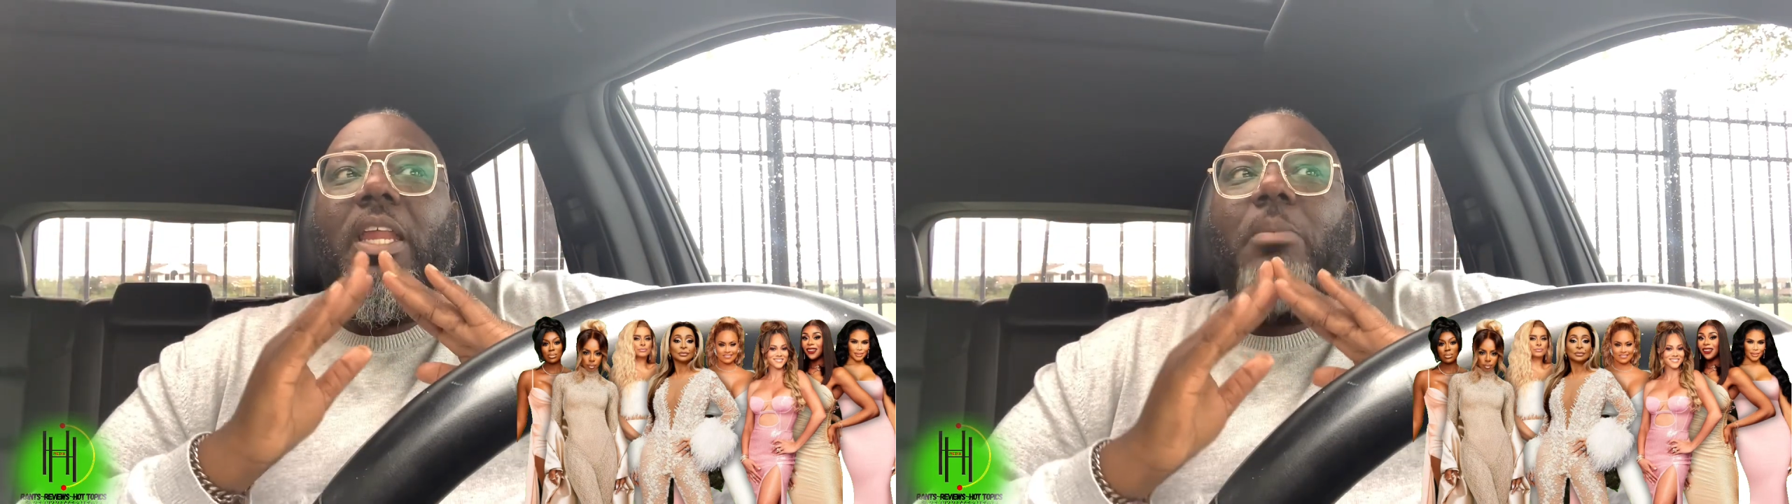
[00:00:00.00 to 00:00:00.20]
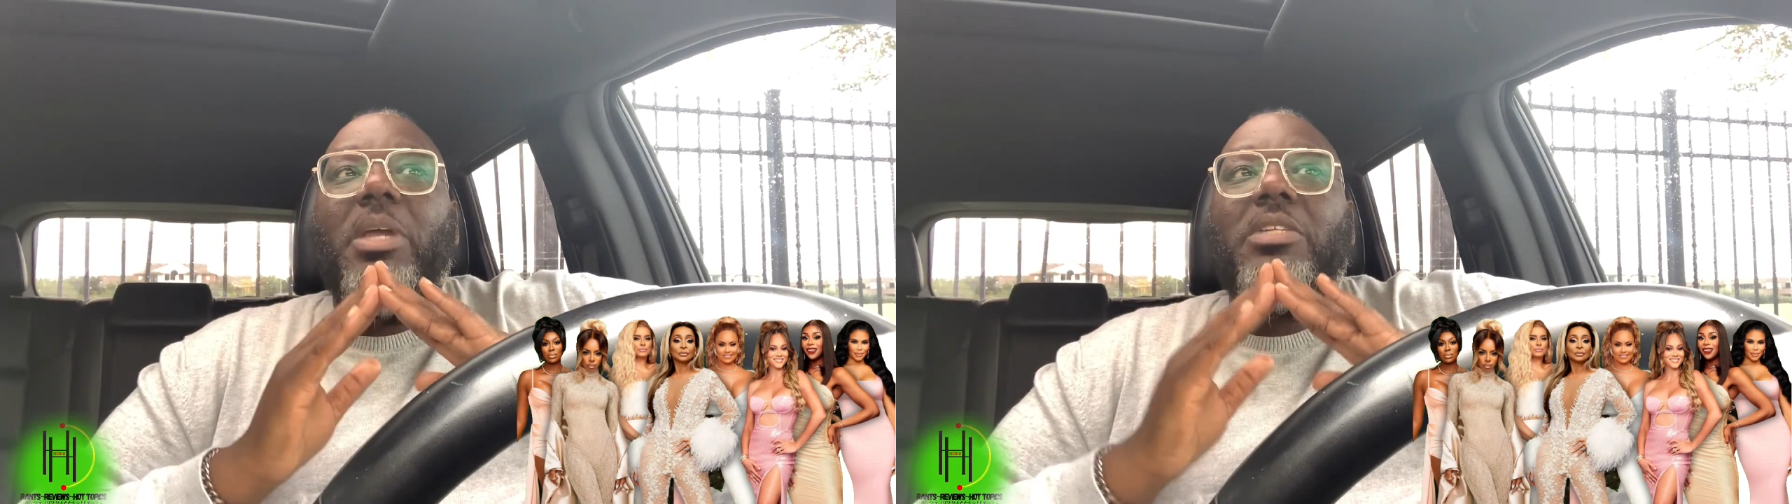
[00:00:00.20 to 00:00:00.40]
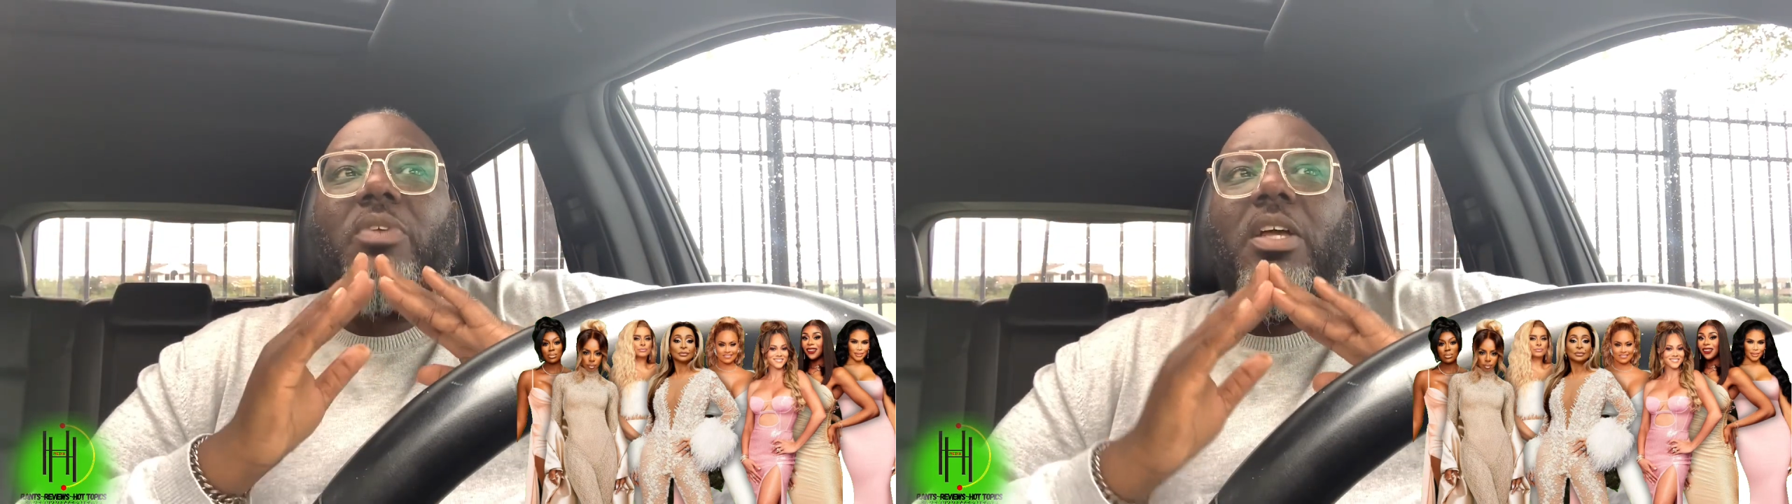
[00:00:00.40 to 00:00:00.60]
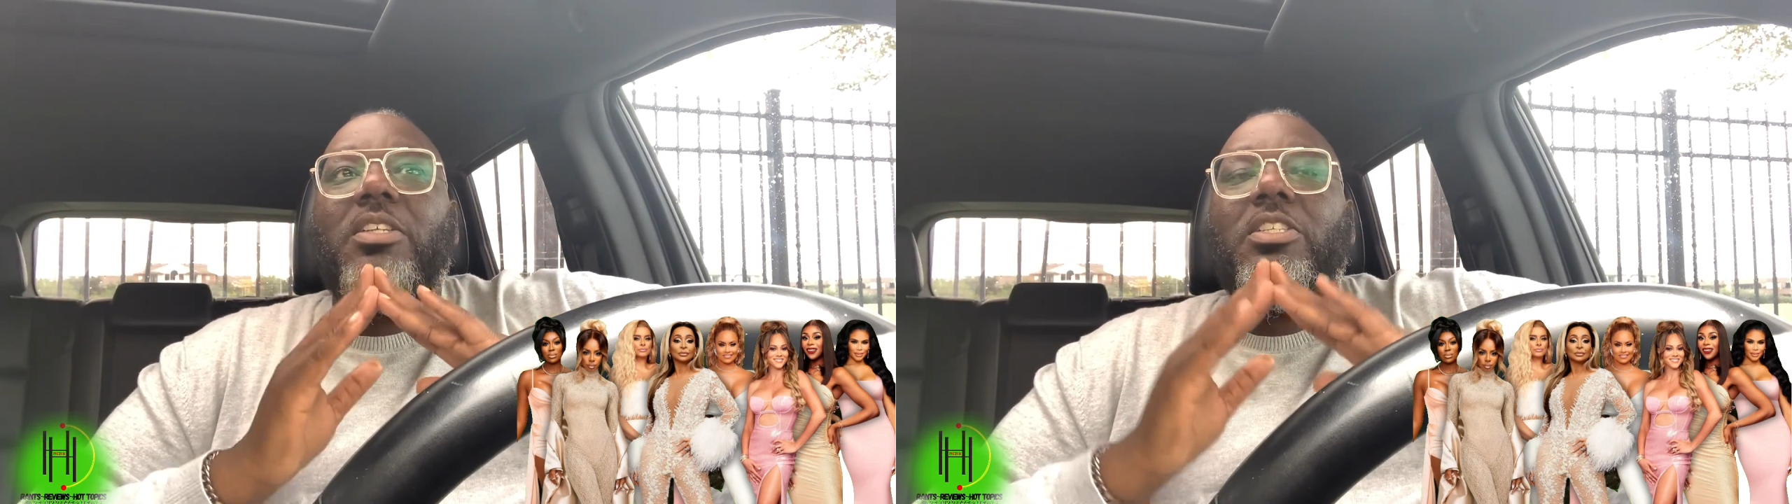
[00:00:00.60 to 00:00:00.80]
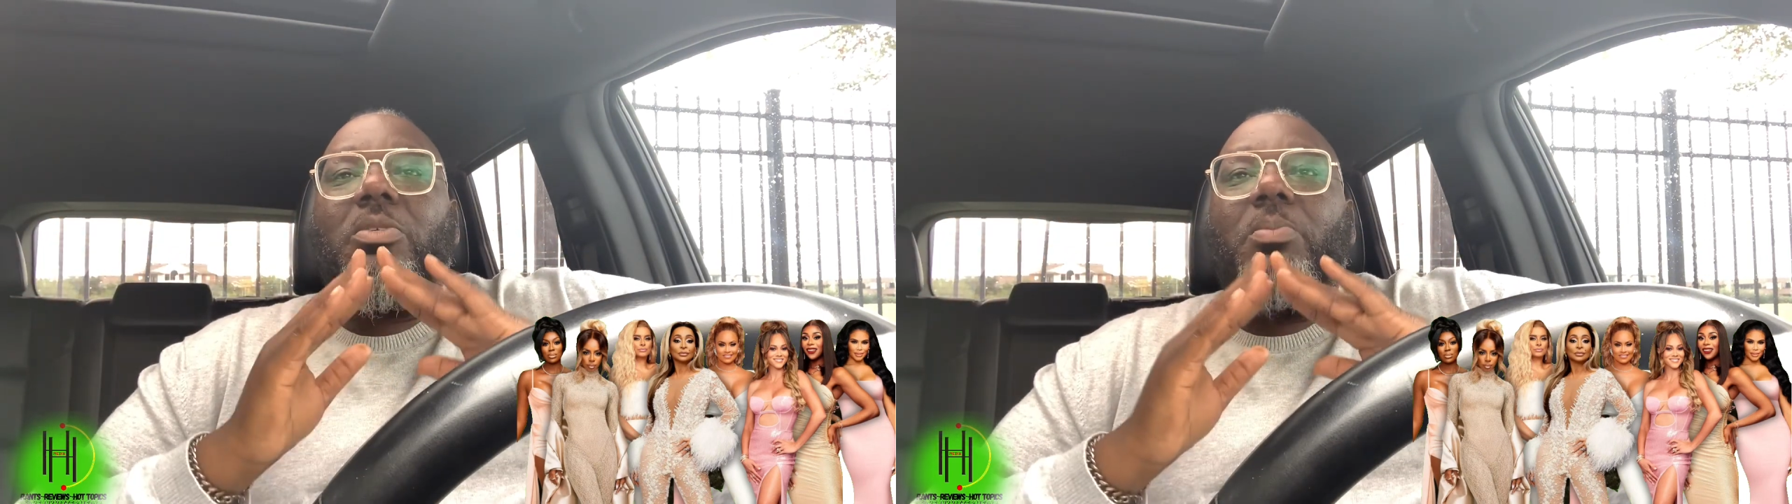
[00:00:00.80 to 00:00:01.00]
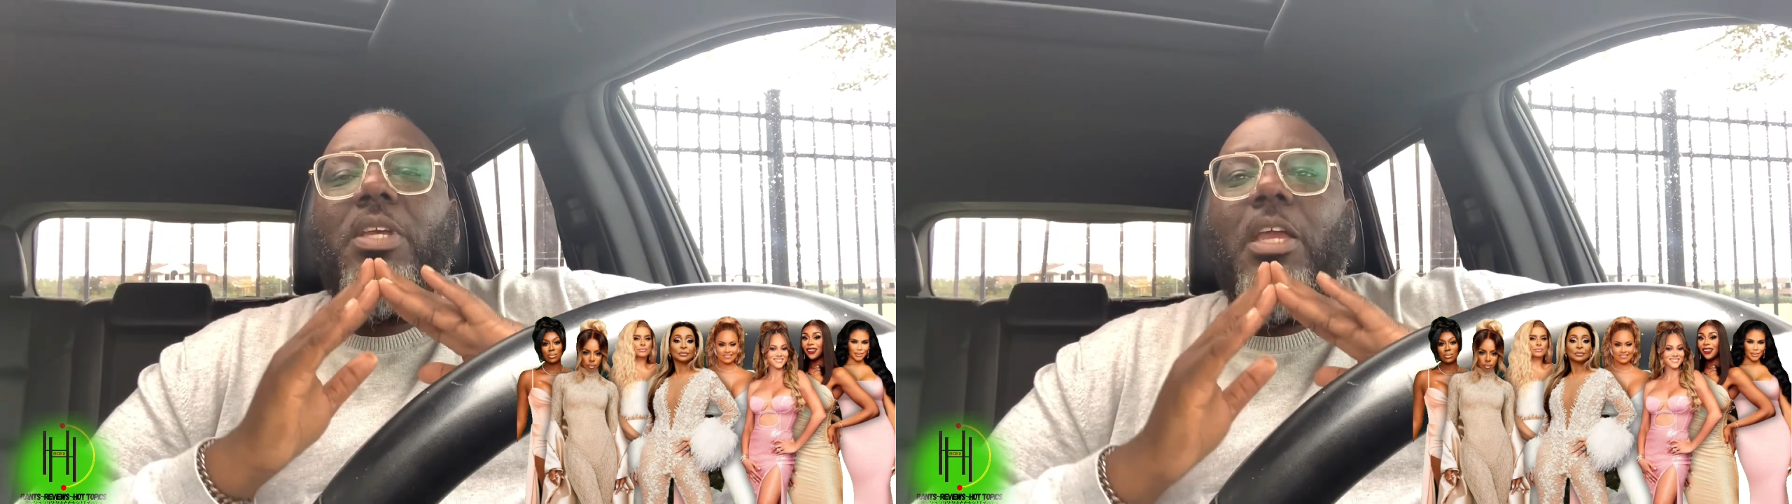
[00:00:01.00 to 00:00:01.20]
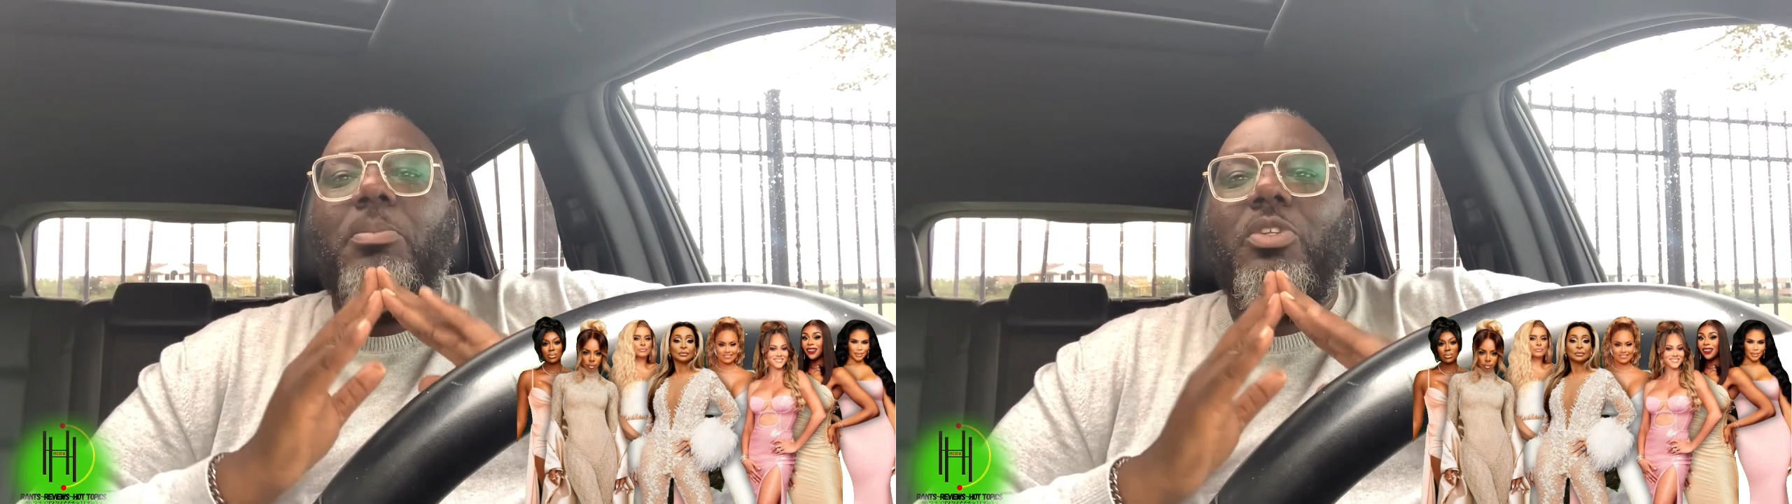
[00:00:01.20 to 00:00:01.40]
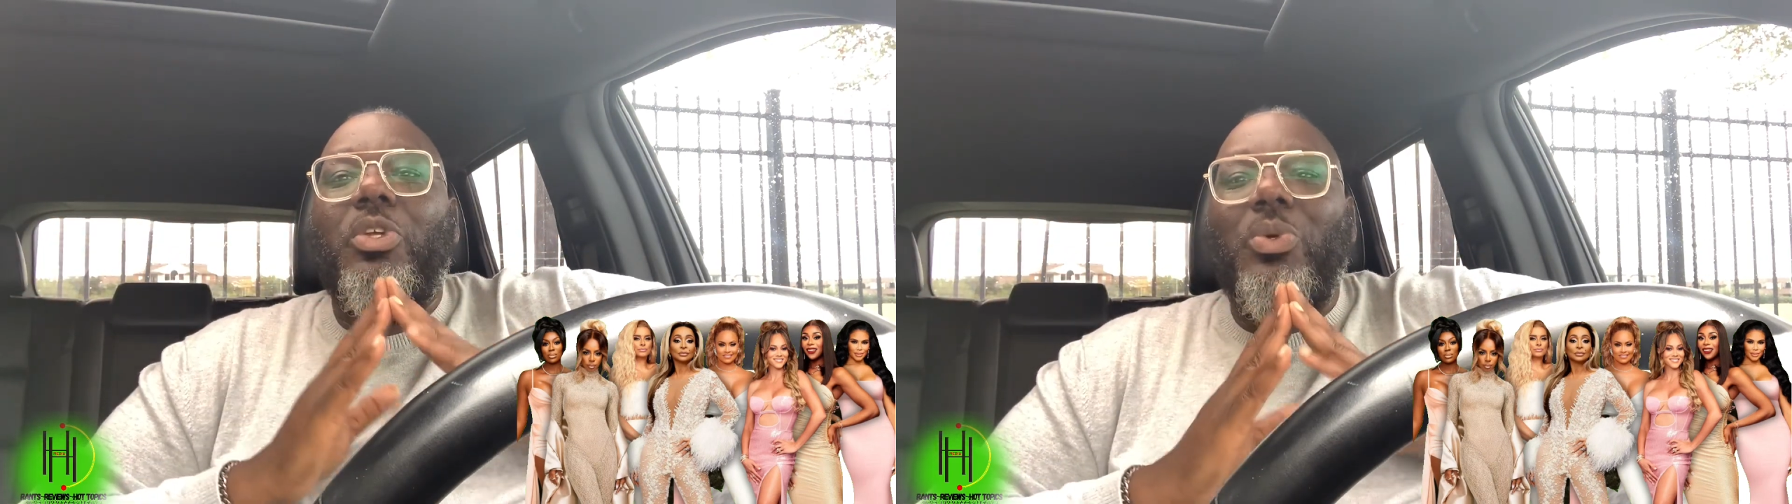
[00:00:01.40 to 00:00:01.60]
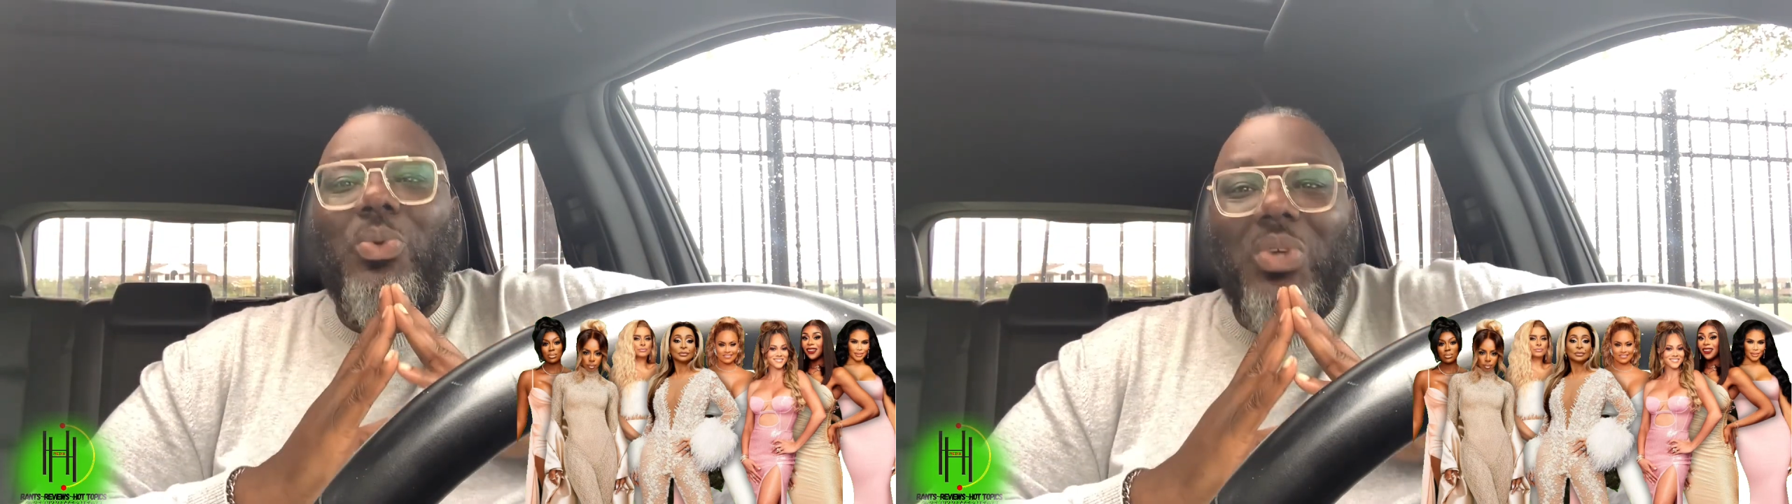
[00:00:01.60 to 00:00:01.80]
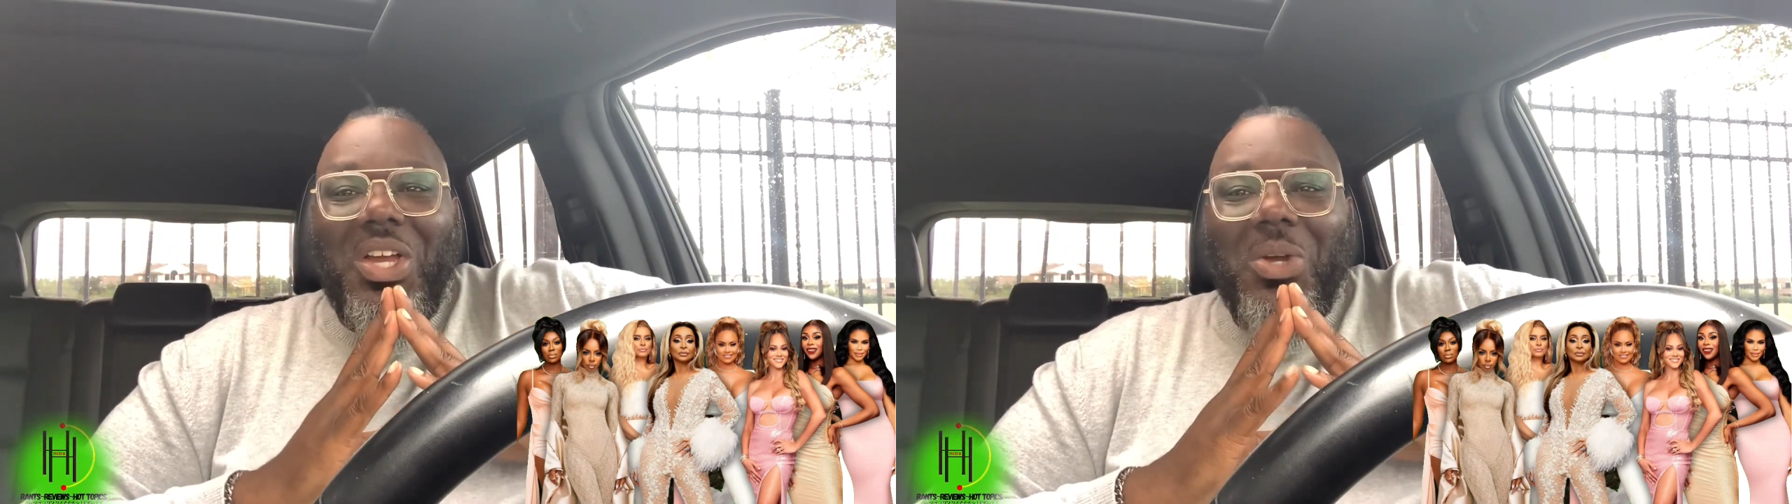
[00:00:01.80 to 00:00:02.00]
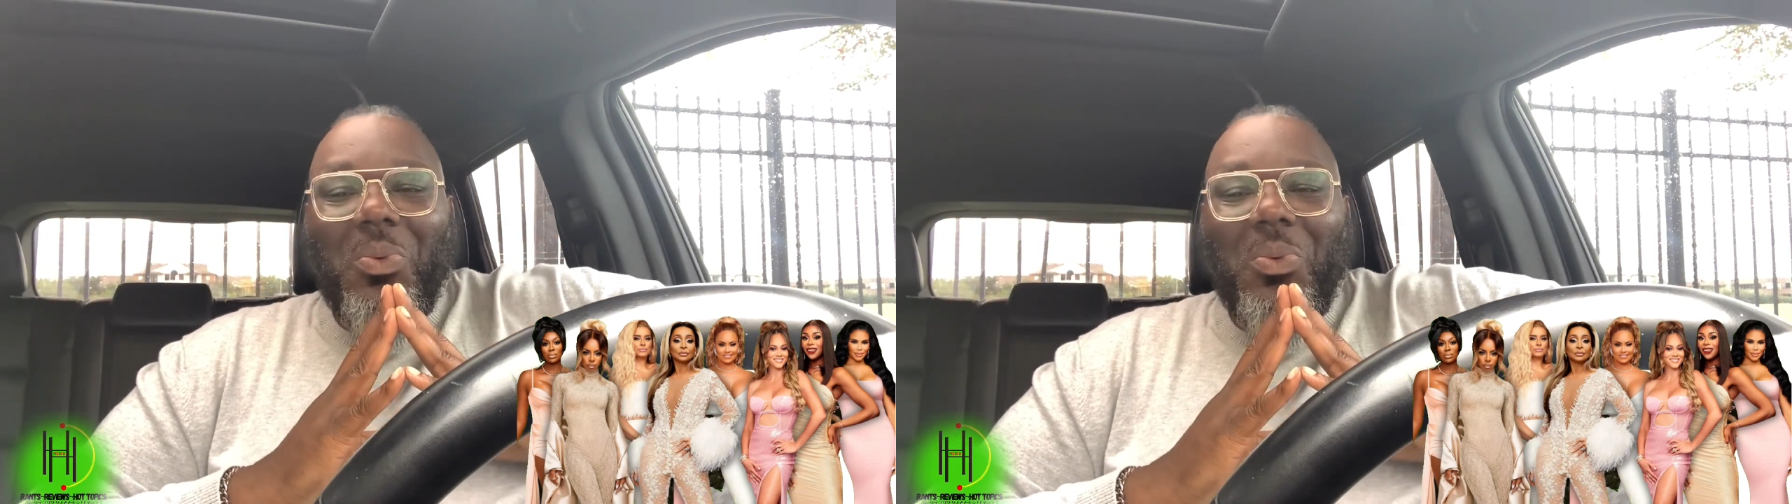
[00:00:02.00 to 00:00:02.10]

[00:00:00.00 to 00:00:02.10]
and it makes for us to be able to